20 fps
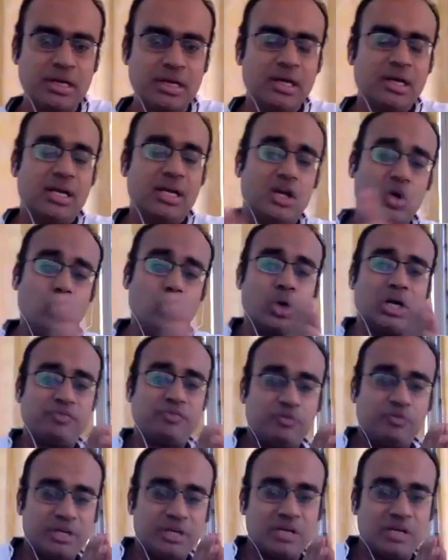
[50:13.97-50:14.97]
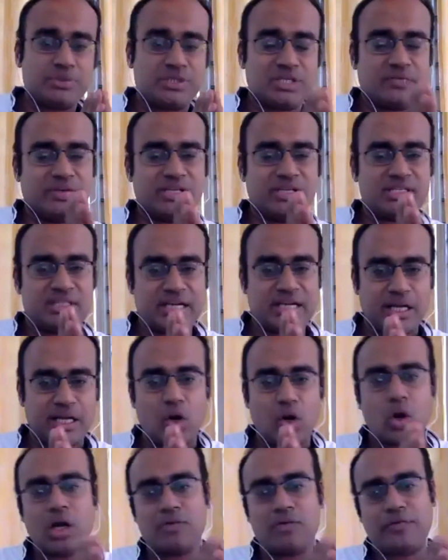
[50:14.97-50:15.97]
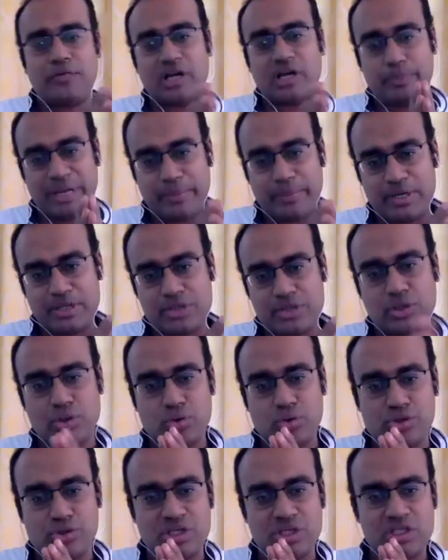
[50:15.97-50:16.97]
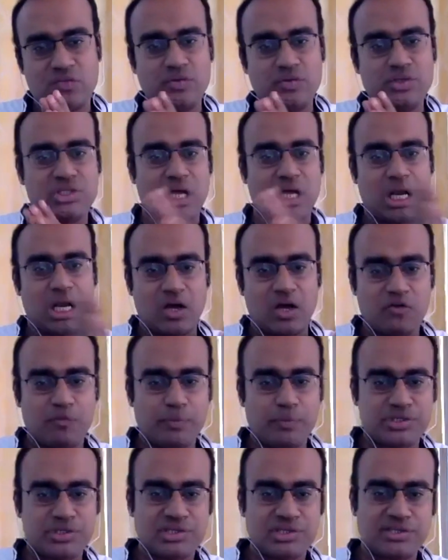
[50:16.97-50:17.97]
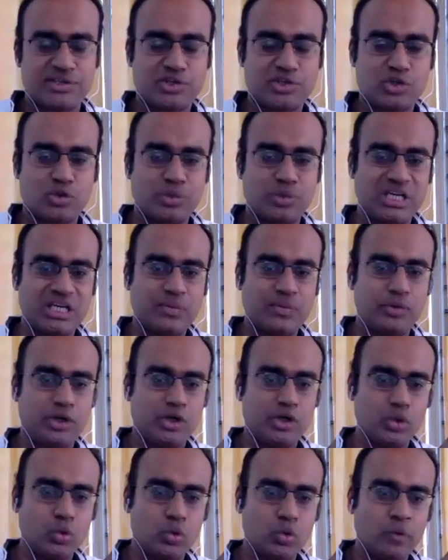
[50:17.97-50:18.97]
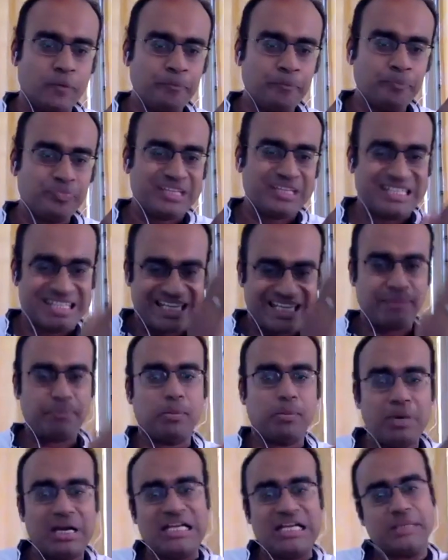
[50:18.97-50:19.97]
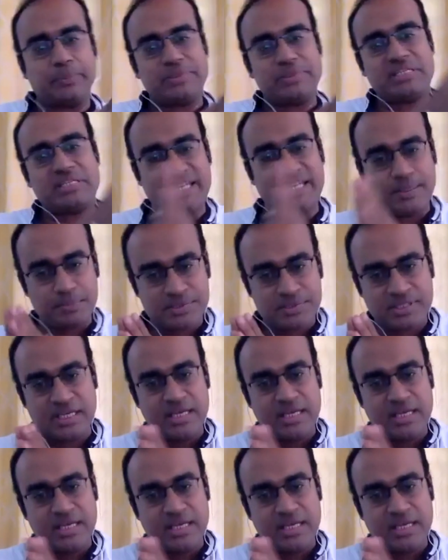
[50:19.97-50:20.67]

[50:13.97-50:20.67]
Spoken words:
Now, what we've been observing is that a lot of our payment solutions, which allow businesses to be able to skip multiple steps,